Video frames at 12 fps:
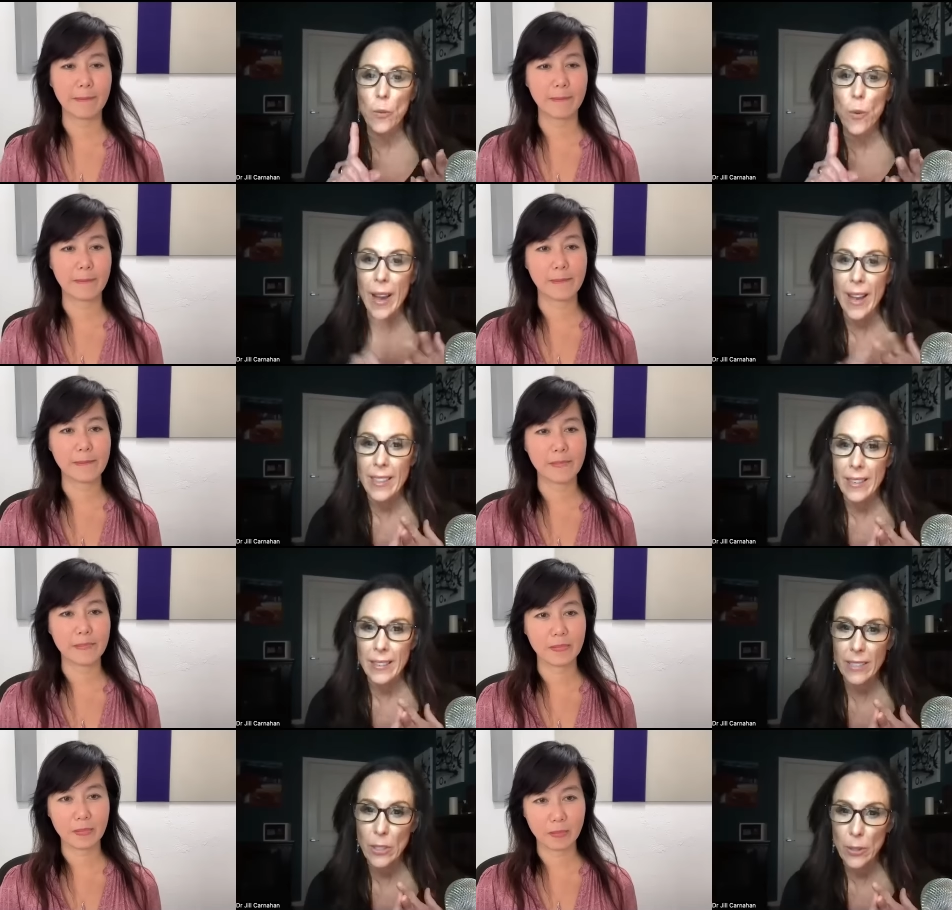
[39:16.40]
Speaker 1: the why,
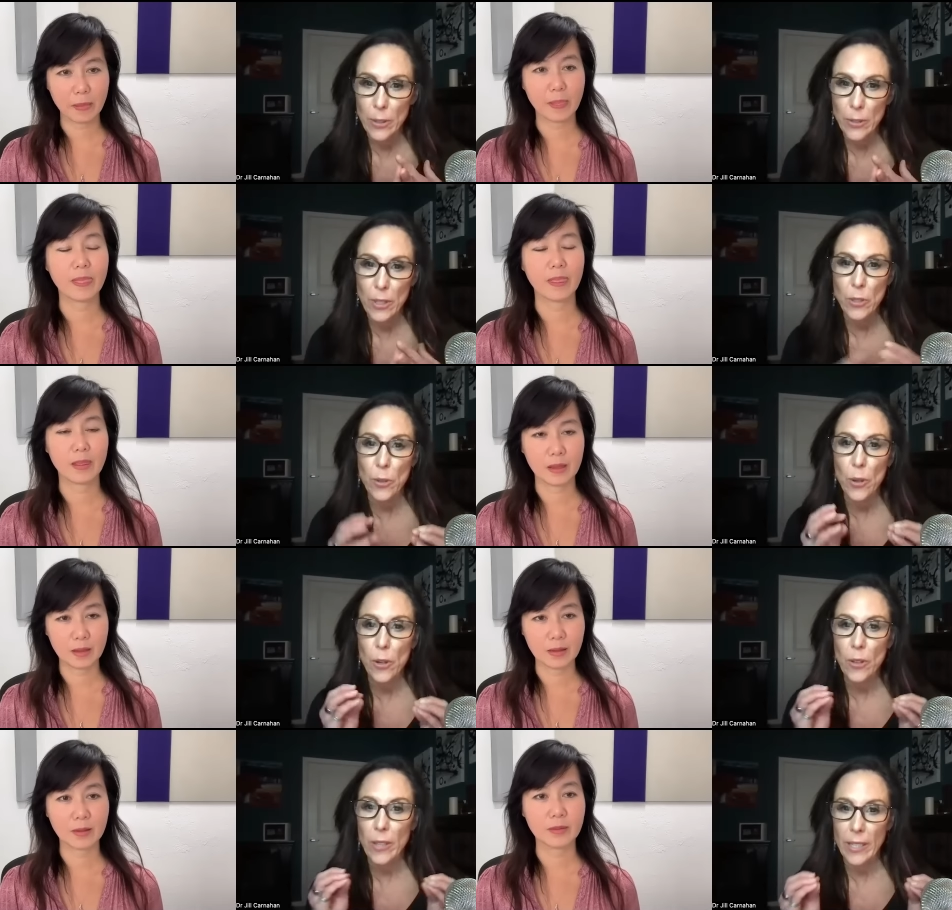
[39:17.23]
the glucose
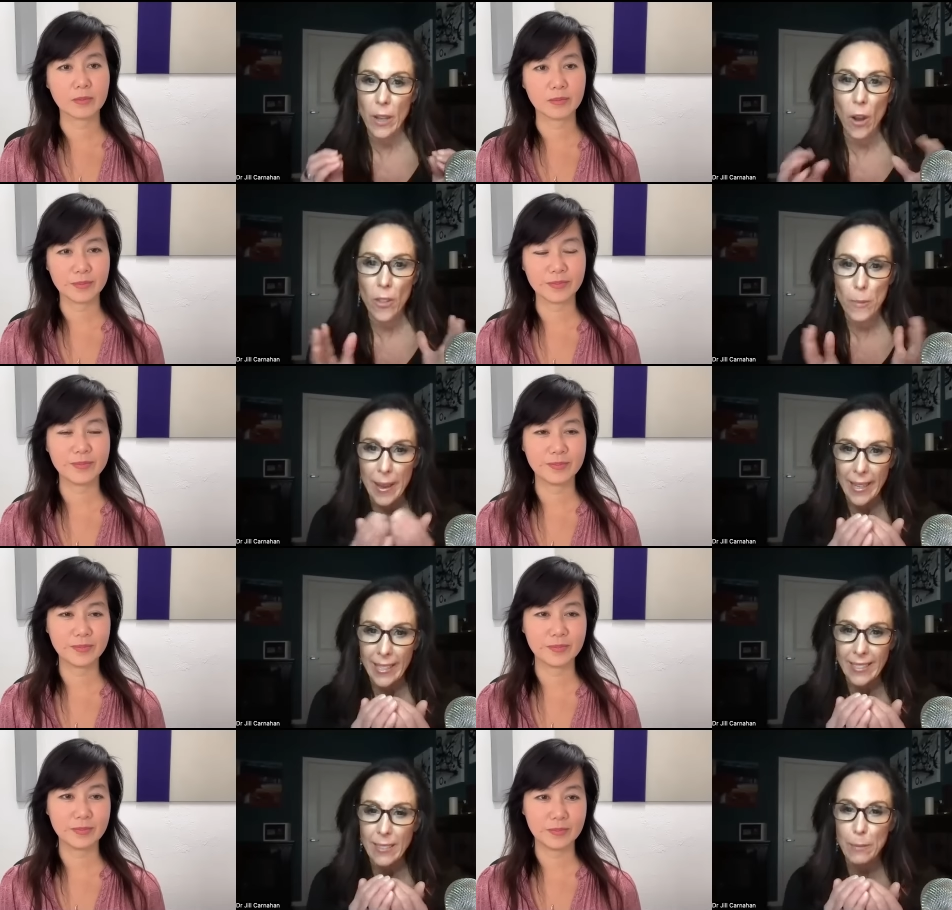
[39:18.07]
control, and all the
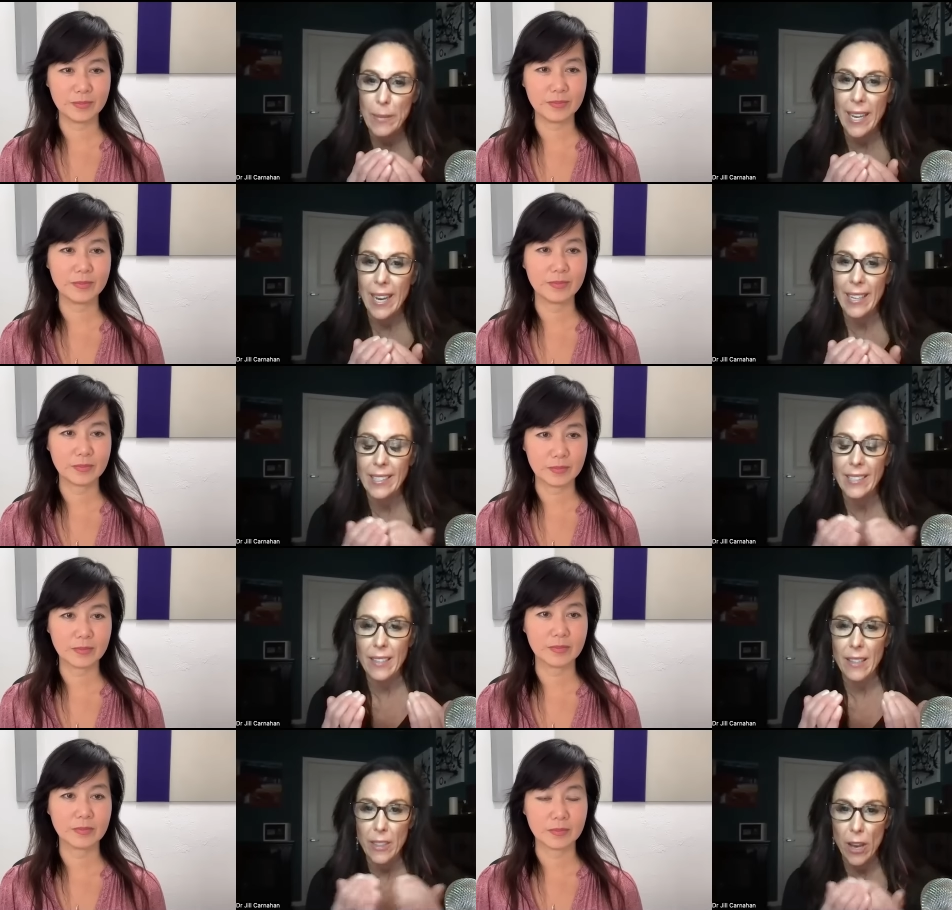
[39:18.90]
mechanism behind
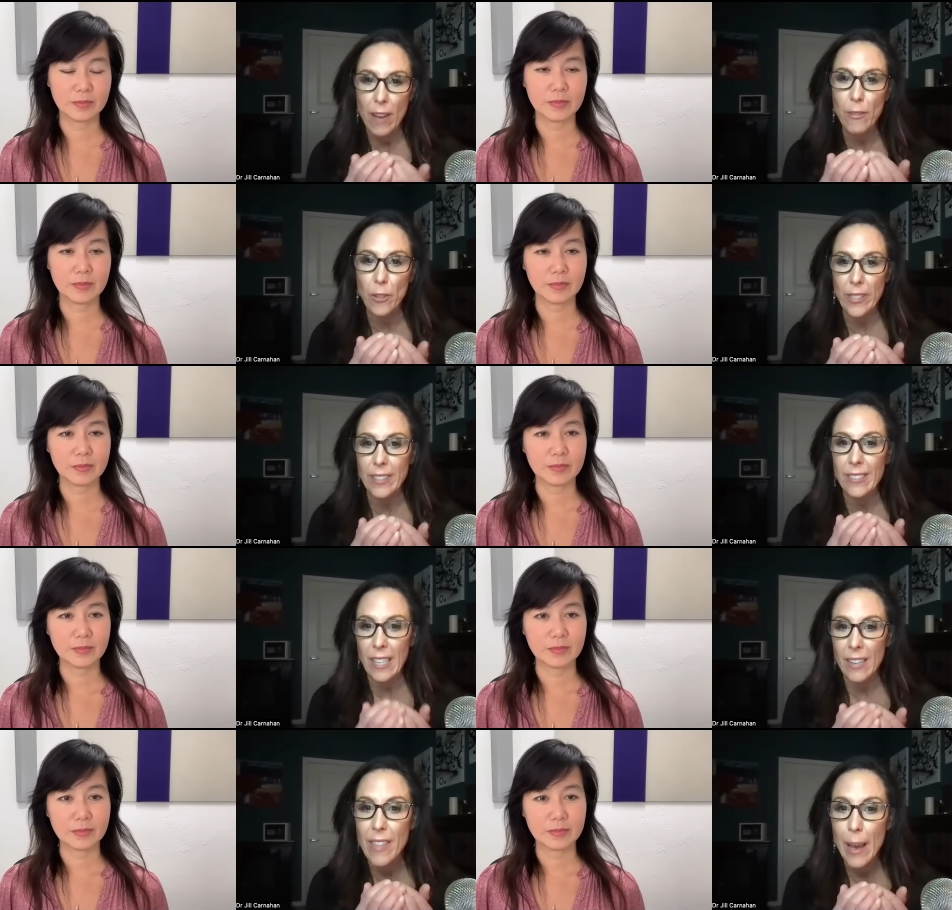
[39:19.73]
the thoughtfulness
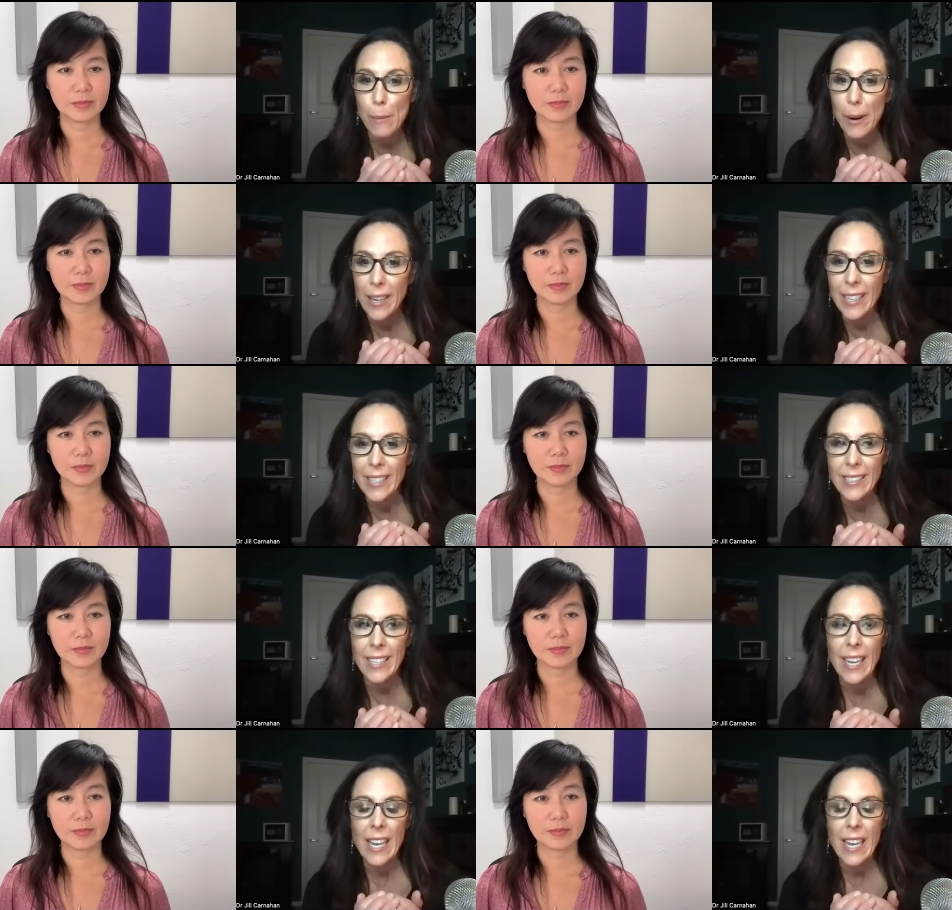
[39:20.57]
of that product.